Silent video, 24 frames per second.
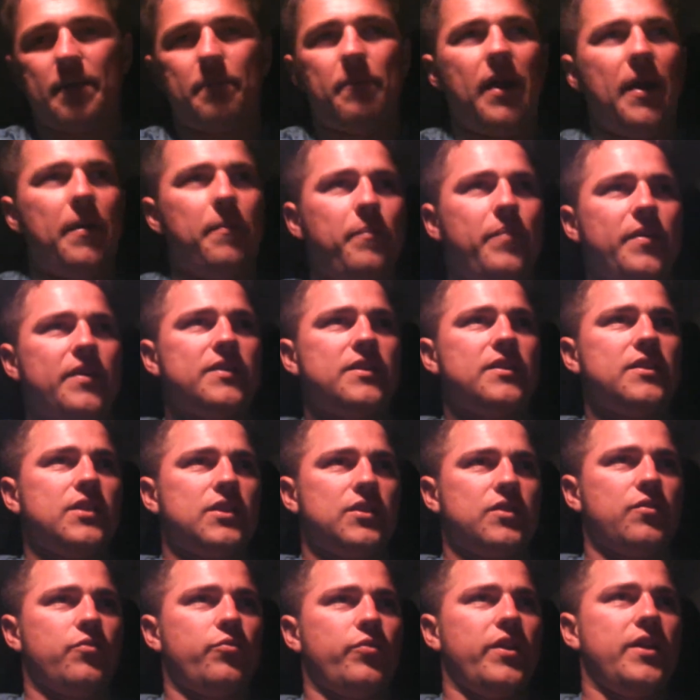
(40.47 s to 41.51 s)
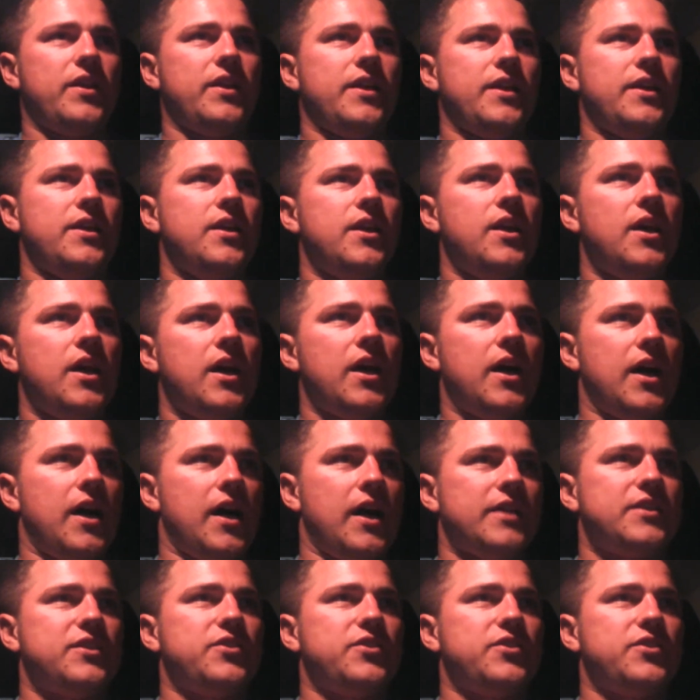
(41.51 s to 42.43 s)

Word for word: my business to really uh,